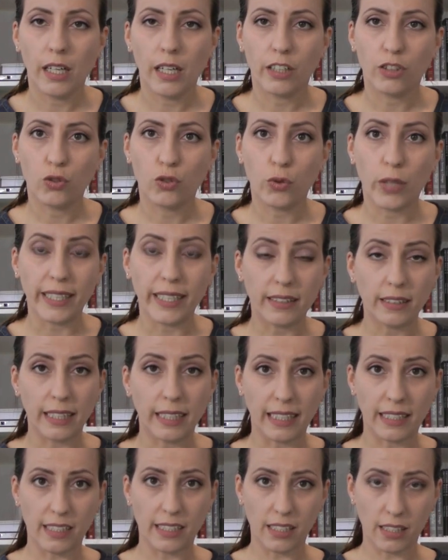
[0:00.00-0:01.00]
thread
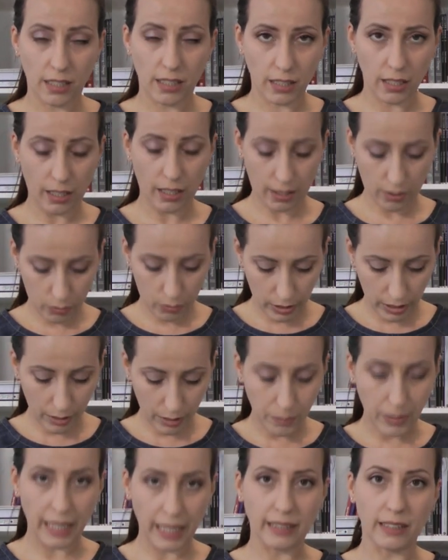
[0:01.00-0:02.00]
that is really
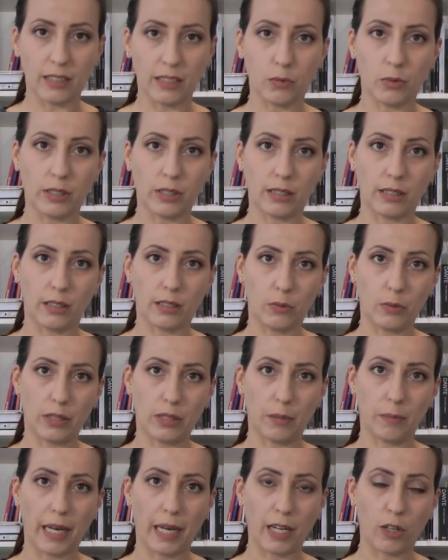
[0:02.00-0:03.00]
blending with
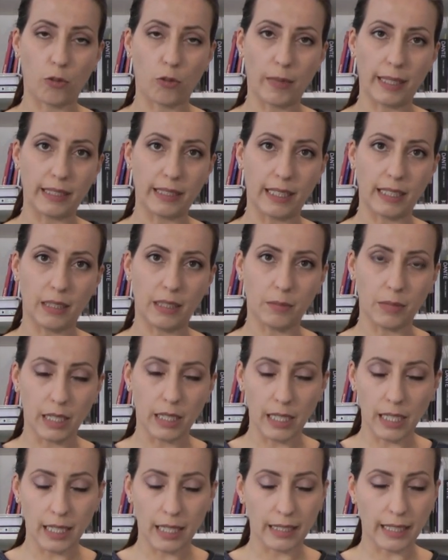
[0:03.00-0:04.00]
the back of my denim.
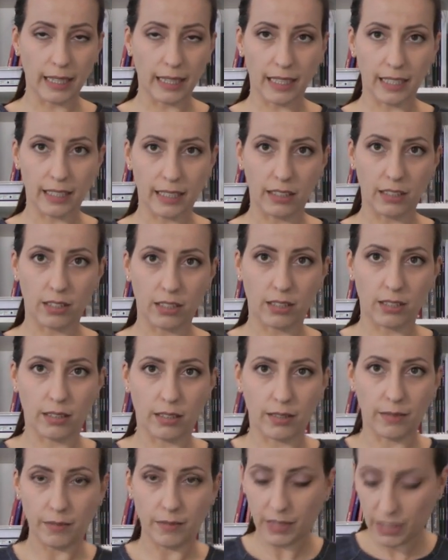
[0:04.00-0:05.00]
I think is
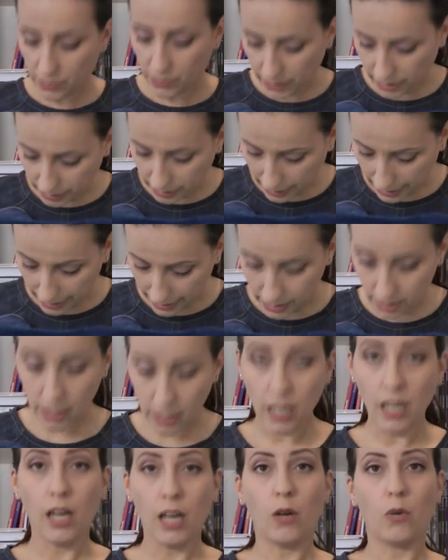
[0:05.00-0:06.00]
very nice.
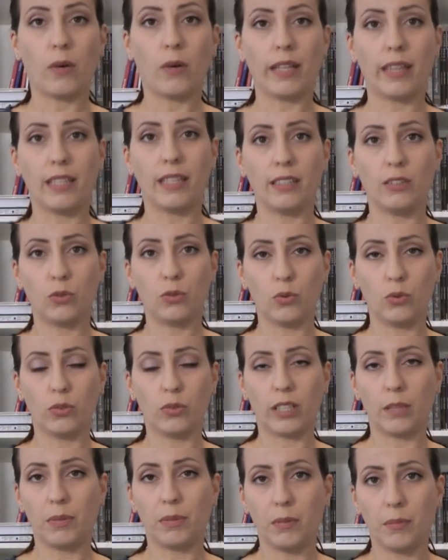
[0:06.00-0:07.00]
One thing to
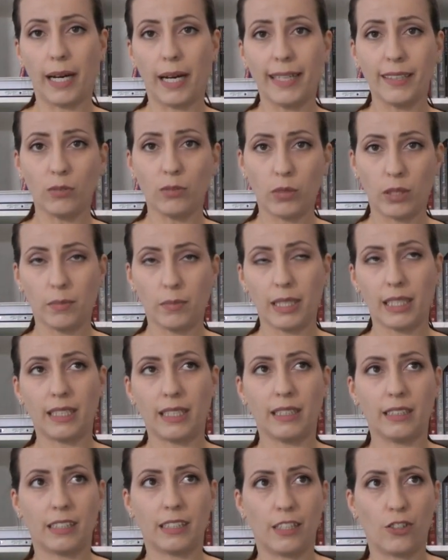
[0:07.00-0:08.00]
keep in mind when
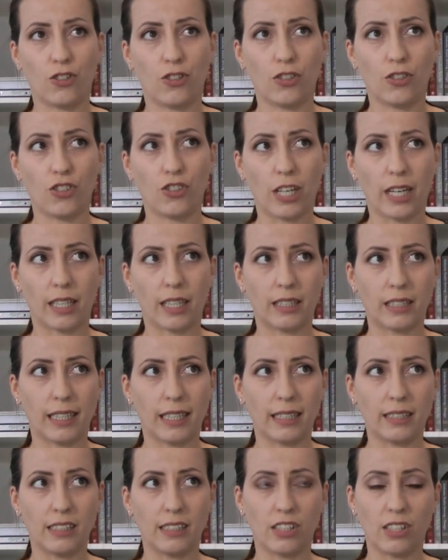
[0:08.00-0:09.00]
making such a jacket
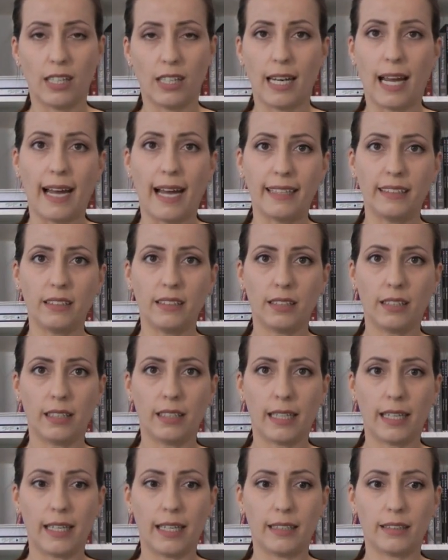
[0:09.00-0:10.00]
that is unlined
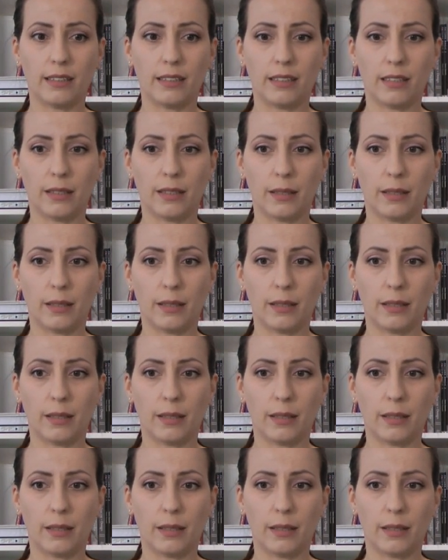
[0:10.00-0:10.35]
and